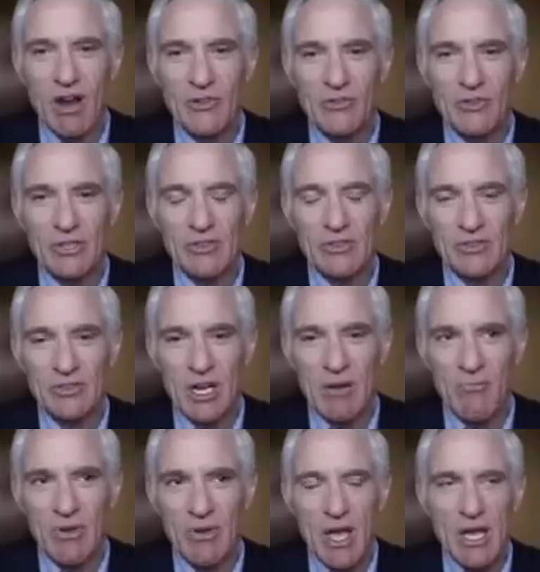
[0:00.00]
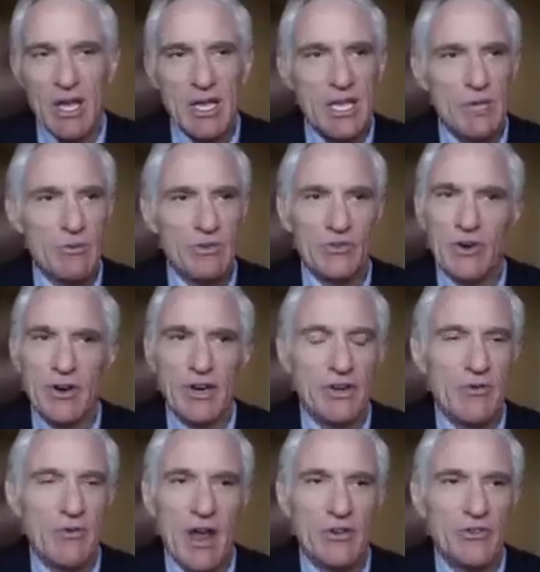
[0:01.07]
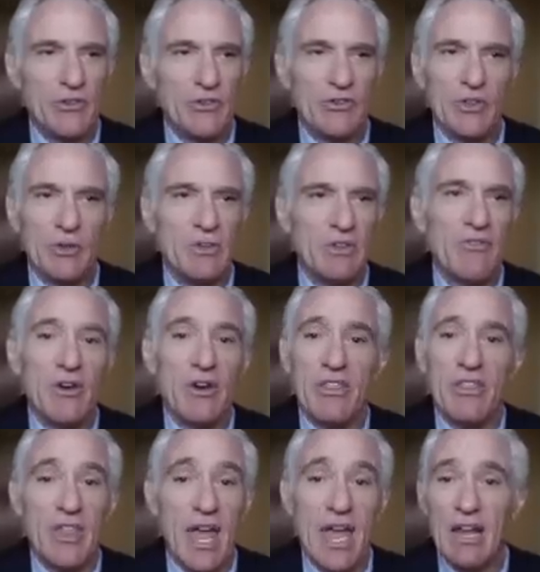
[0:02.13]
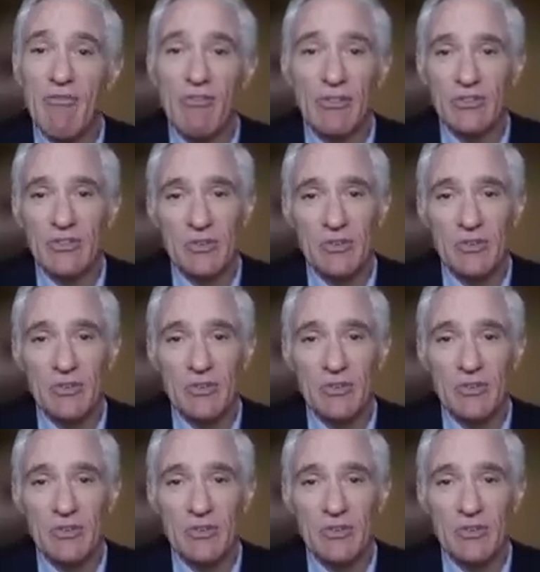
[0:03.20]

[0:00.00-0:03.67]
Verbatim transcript: President Trump, he was very gracious to me, very thankful